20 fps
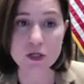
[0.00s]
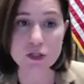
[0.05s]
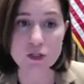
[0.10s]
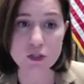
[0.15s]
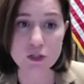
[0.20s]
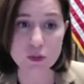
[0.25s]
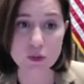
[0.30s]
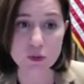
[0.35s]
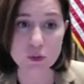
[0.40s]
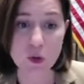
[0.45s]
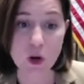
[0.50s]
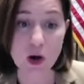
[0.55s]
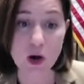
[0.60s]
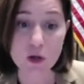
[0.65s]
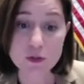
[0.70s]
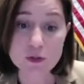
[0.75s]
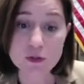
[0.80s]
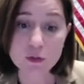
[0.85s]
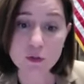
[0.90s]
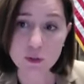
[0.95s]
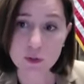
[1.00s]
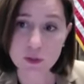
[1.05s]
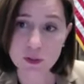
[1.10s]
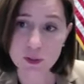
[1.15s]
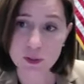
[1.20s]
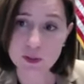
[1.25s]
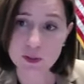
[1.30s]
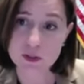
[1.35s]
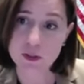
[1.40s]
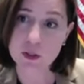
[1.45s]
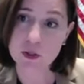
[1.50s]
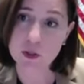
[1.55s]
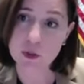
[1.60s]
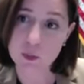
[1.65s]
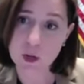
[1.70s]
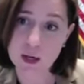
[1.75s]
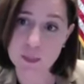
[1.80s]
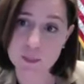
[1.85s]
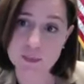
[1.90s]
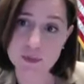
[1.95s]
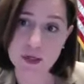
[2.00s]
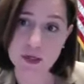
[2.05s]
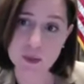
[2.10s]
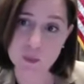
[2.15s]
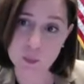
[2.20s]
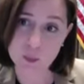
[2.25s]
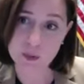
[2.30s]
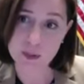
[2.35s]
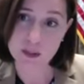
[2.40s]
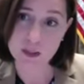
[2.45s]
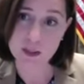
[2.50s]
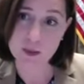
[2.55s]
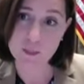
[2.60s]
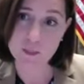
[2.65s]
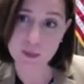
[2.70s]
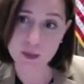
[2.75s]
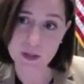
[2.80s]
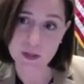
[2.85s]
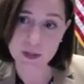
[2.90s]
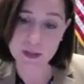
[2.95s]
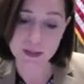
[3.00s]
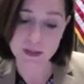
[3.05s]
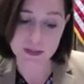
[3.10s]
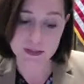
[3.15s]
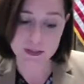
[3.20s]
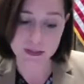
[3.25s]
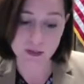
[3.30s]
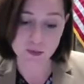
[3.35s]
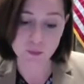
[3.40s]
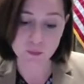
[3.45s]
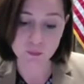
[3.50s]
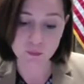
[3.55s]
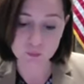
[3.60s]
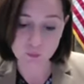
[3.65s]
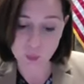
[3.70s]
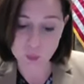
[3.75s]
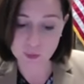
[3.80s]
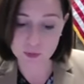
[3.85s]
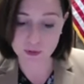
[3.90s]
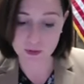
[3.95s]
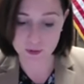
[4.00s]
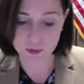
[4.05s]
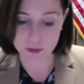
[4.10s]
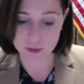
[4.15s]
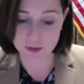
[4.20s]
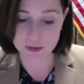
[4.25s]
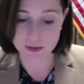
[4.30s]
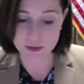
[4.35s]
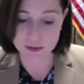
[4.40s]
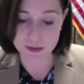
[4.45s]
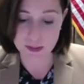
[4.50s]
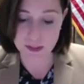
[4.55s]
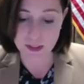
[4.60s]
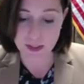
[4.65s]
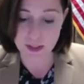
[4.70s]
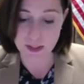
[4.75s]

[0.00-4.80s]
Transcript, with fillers: to also looking to co-opt unwitting Americans and foreigners